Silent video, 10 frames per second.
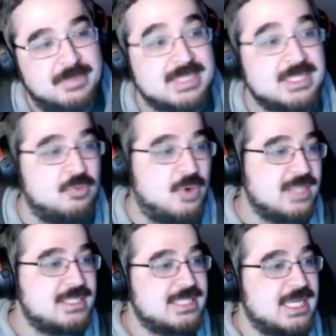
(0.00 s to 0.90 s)
because I
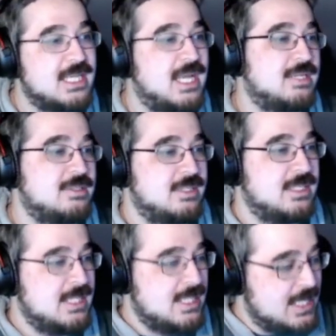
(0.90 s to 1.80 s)
wanted to take like
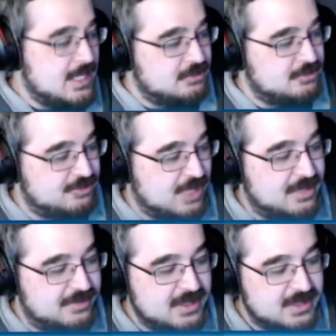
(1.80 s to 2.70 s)

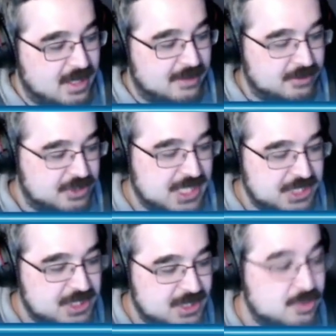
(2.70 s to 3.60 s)
relevant
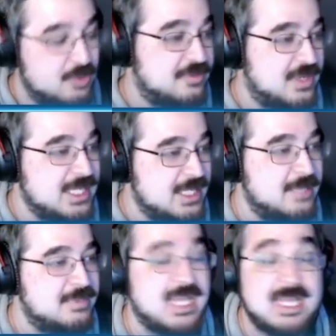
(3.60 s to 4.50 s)
conversations or funny
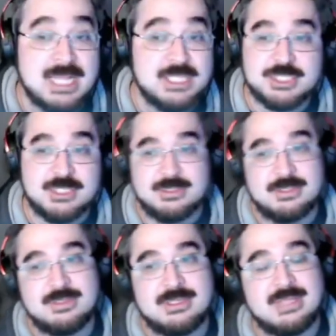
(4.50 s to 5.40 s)
clips, and I just couldn't
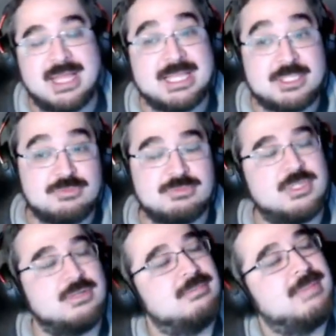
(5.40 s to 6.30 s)
do it. Like
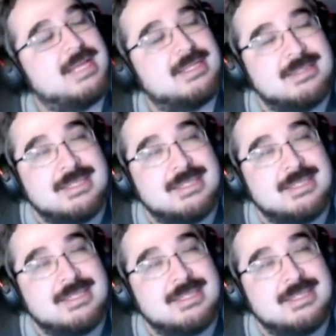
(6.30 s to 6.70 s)
dude, man.